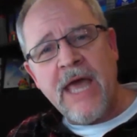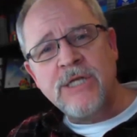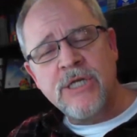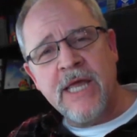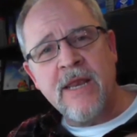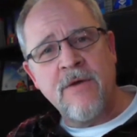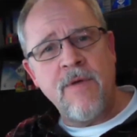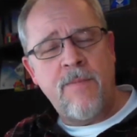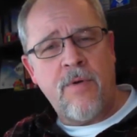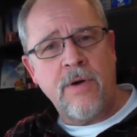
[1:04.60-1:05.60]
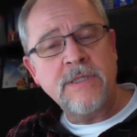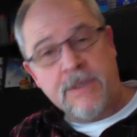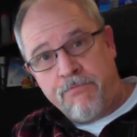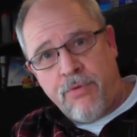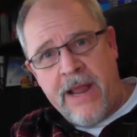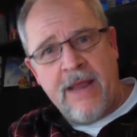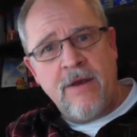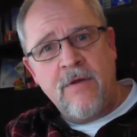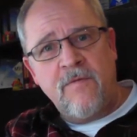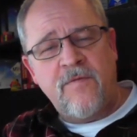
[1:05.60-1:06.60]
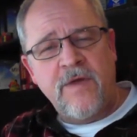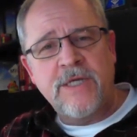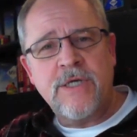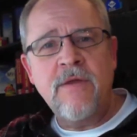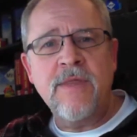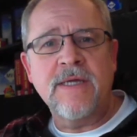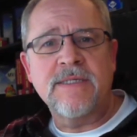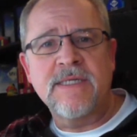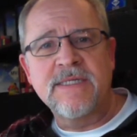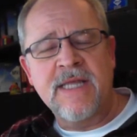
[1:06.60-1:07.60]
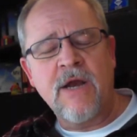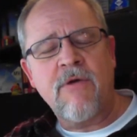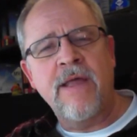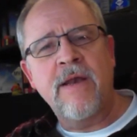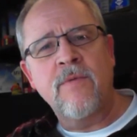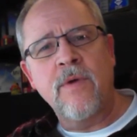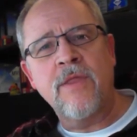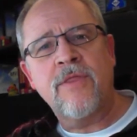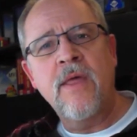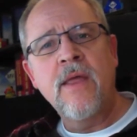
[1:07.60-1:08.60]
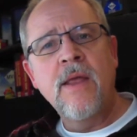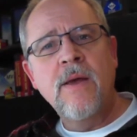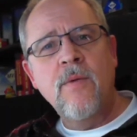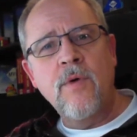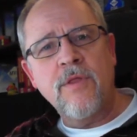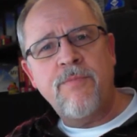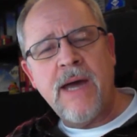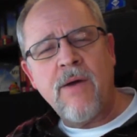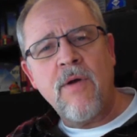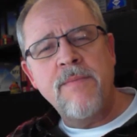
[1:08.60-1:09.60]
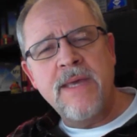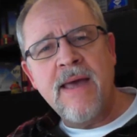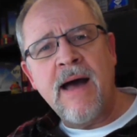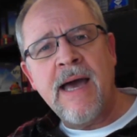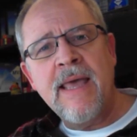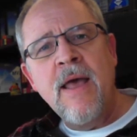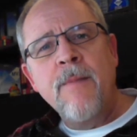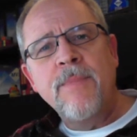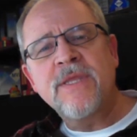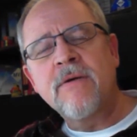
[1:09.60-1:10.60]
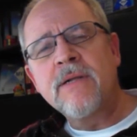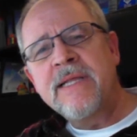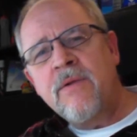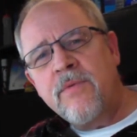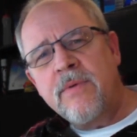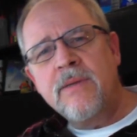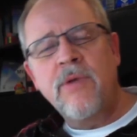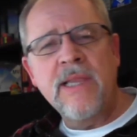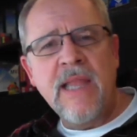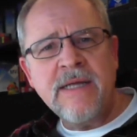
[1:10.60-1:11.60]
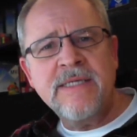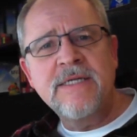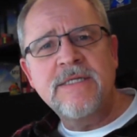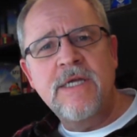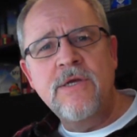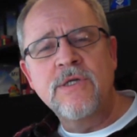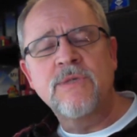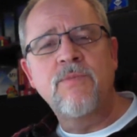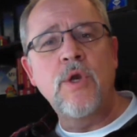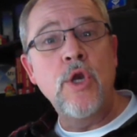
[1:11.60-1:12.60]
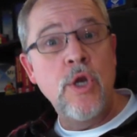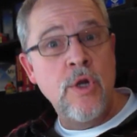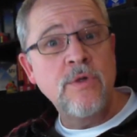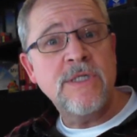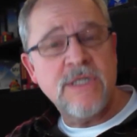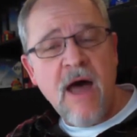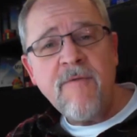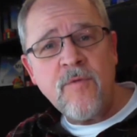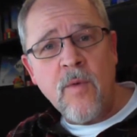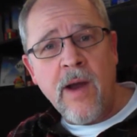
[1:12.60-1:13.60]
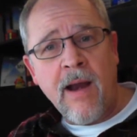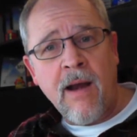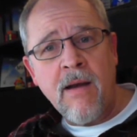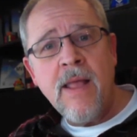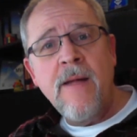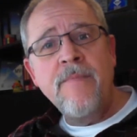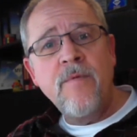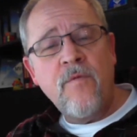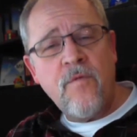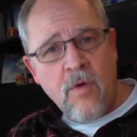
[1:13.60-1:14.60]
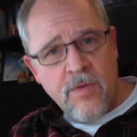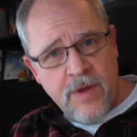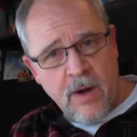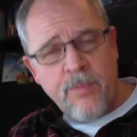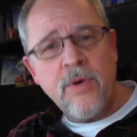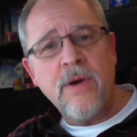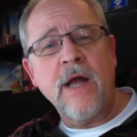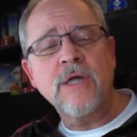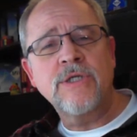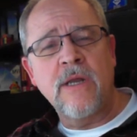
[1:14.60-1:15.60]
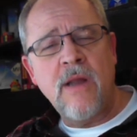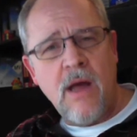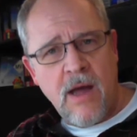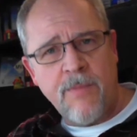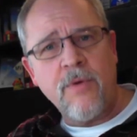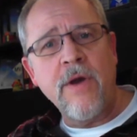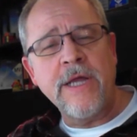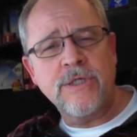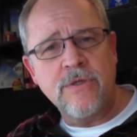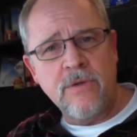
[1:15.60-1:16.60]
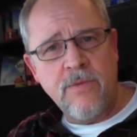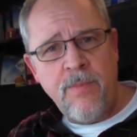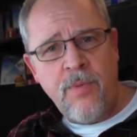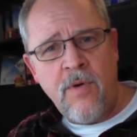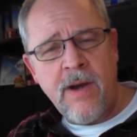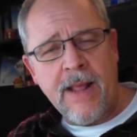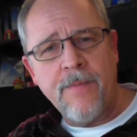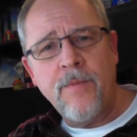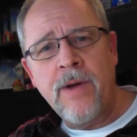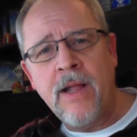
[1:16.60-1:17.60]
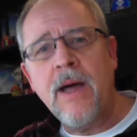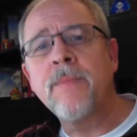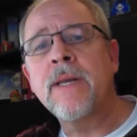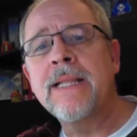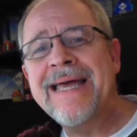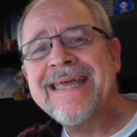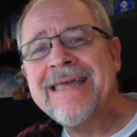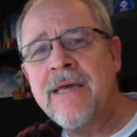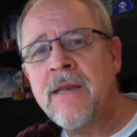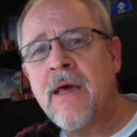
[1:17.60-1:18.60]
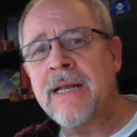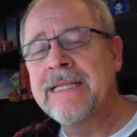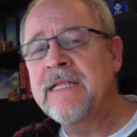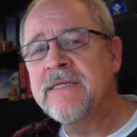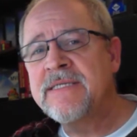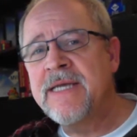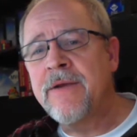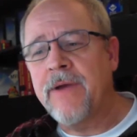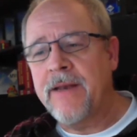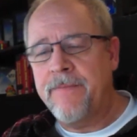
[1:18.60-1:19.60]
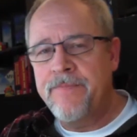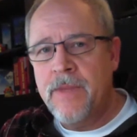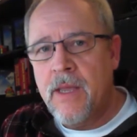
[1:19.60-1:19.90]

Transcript: paginated reports, a brand new feature that is integrated with with Power BI, but they're a little reluctant to use new software for their production operational reporting. Well, I'm going to let you in on a little secret